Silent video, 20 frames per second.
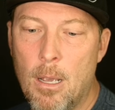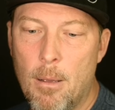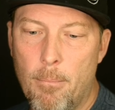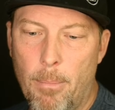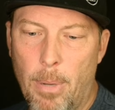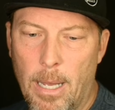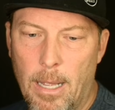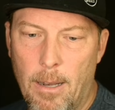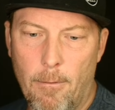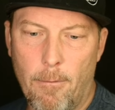
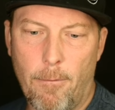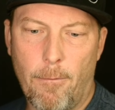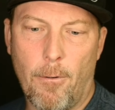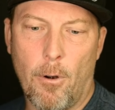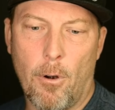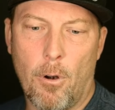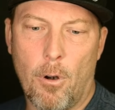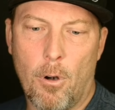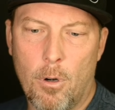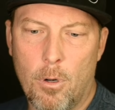But
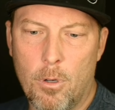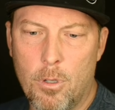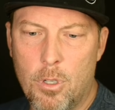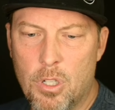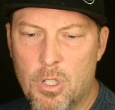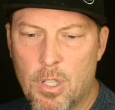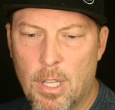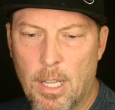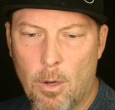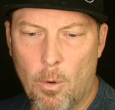for
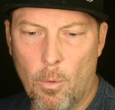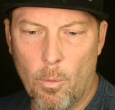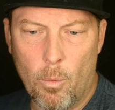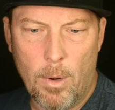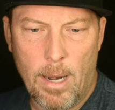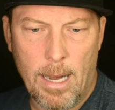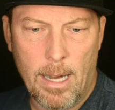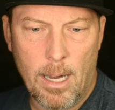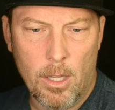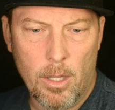just like a
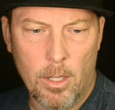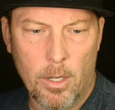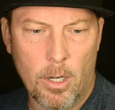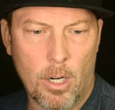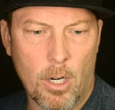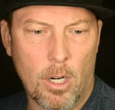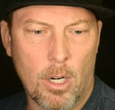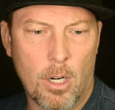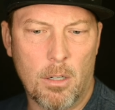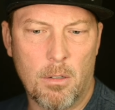
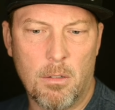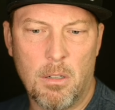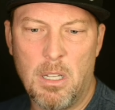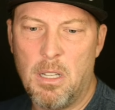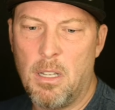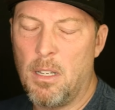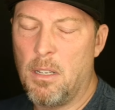regular